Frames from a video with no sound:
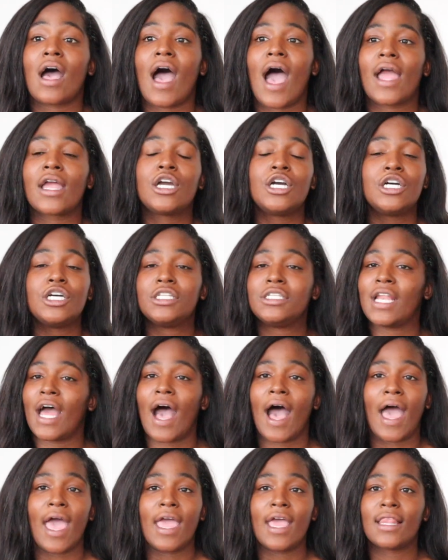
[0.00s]
I could
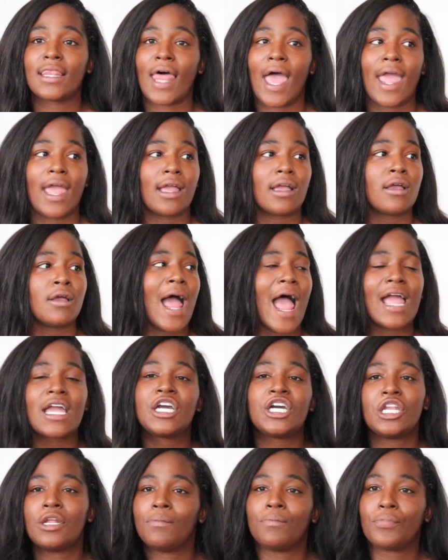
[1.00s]
not, like, I
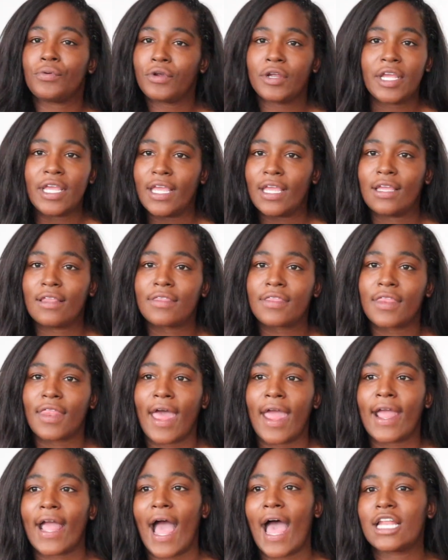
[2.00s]
couldn't breathe.
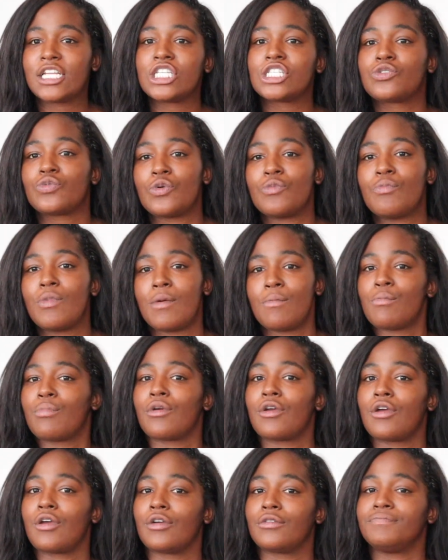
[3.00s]
Like, I just
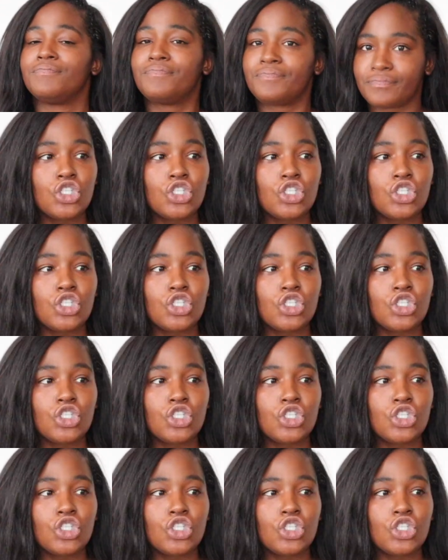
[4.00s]
remember